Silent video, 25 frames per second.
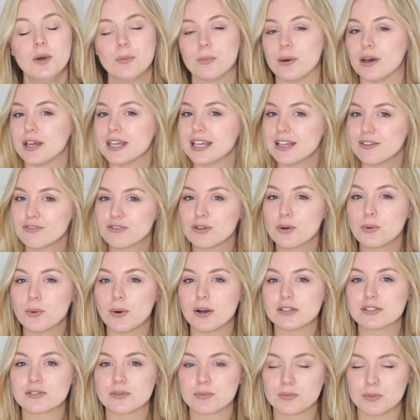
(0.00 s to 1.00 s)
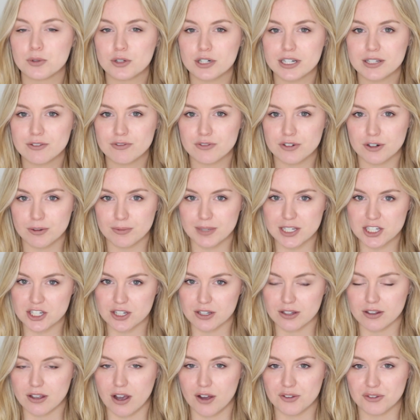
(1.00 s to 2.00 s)
But if you want more
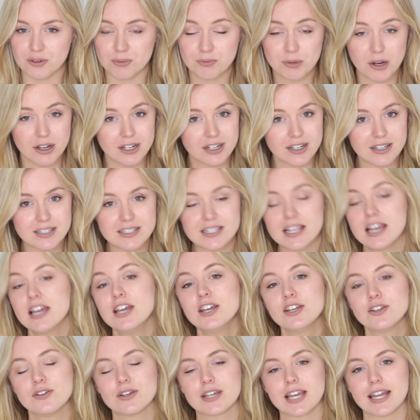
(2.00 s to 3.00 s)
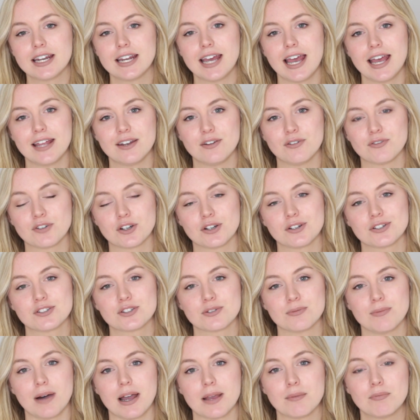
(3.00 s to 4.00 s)
information on the products, you can head over
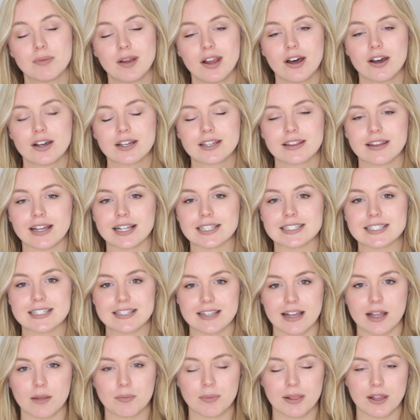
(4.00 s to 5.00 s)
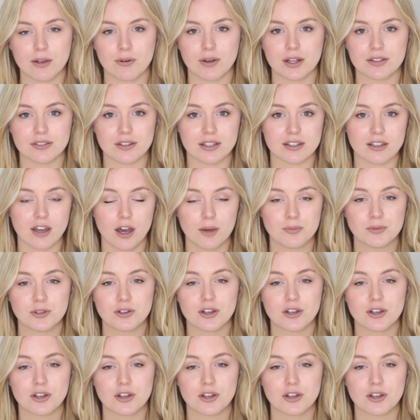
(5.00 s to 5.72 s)
to my blog, that's styleplayground.com.